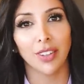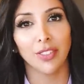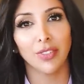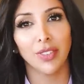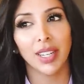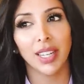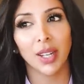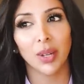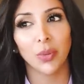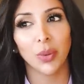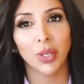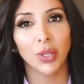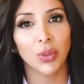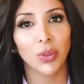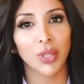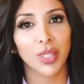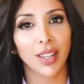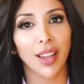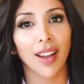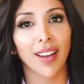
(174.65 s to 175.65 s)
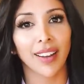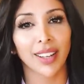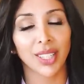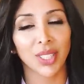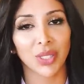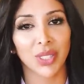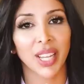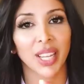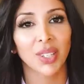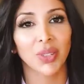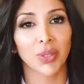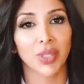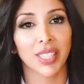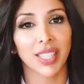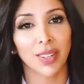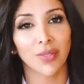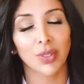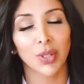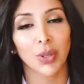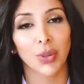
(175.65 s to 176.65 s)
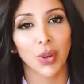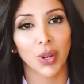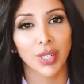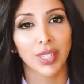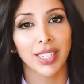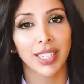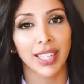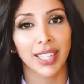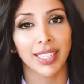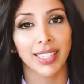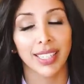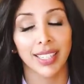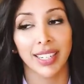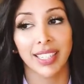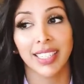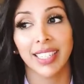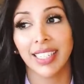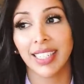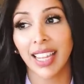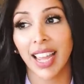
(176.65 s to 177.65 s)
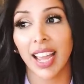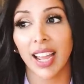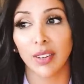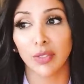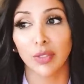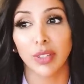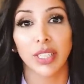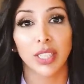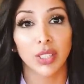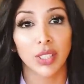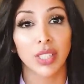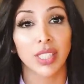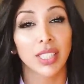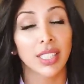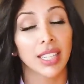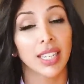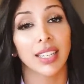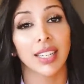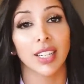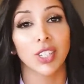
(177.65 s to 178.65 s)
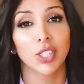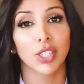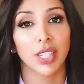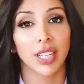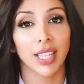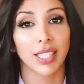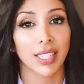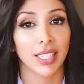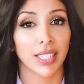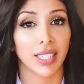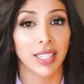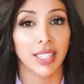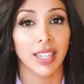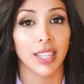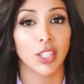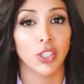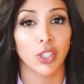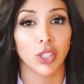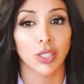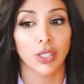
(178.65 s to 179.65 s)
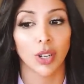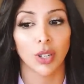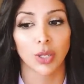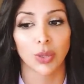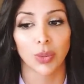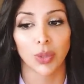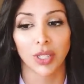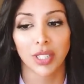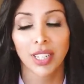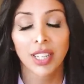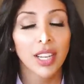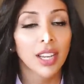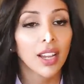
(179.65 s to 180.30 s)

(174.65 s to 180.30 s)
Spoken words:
I feel like when you're young, you take your skin for granted. And I did have really good skin actually as a teenager, touch wood.